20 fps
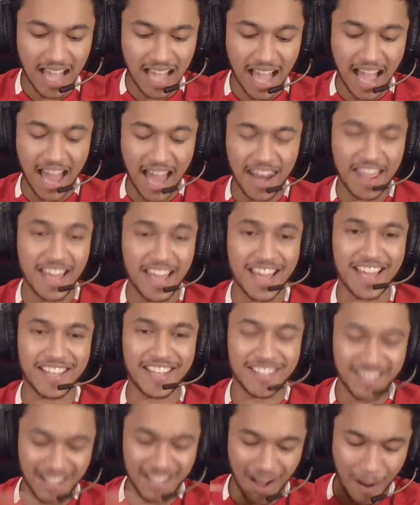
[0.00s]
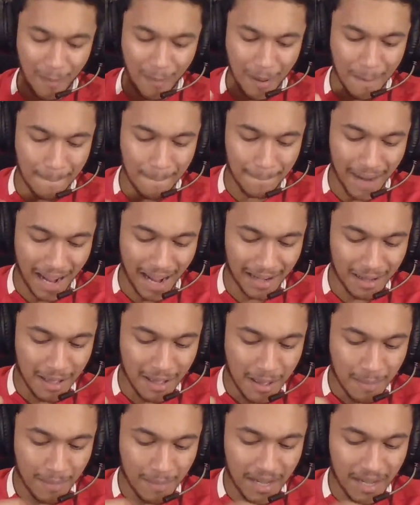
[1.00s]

and he's coming back.